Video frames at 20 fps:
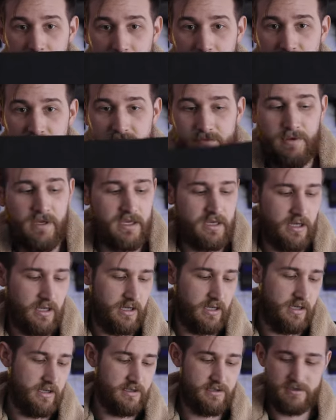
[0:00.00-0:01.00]
is
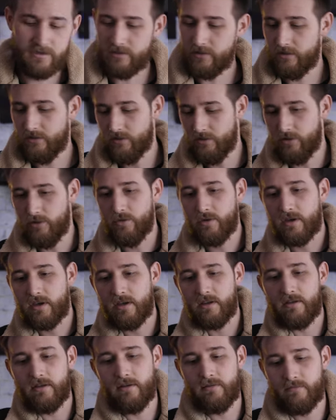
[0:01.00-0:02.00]
because you
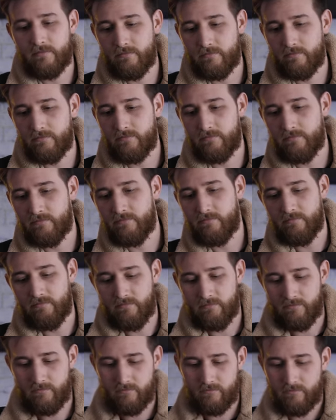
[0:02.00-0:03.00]
can
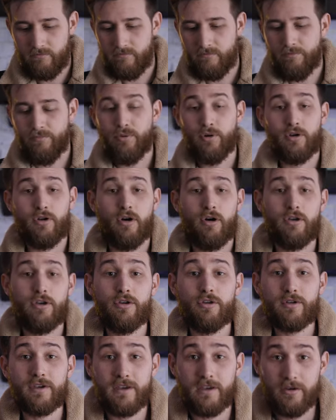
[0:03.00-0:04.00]
put all
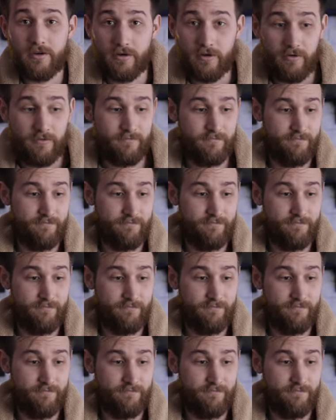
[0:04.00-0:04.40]
your gear